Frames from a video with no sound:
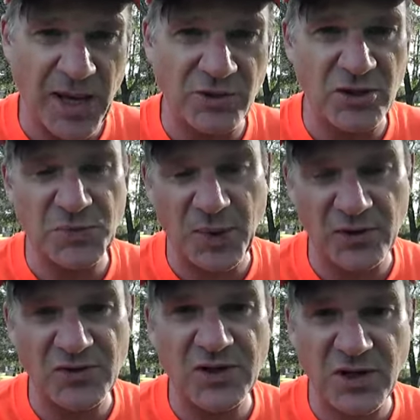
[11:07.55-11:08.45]
and you're
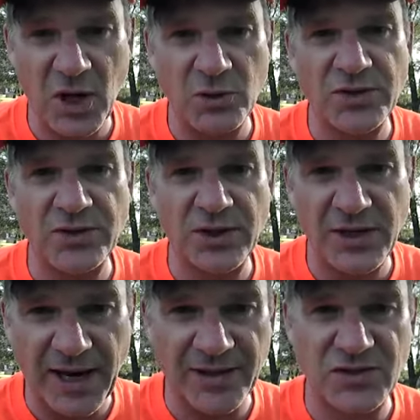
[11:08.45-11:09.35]
supposed to go to the
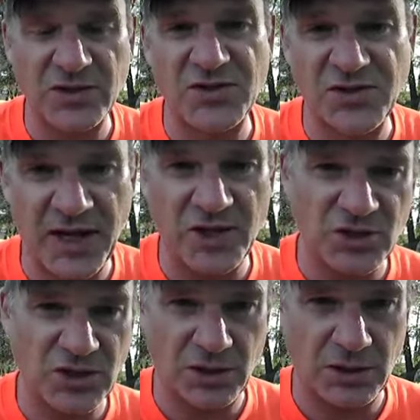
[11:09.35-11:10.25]
next
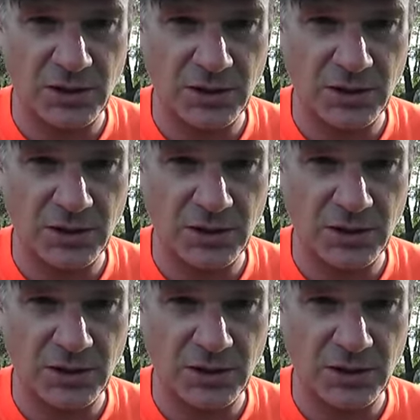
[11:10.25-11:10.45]
station.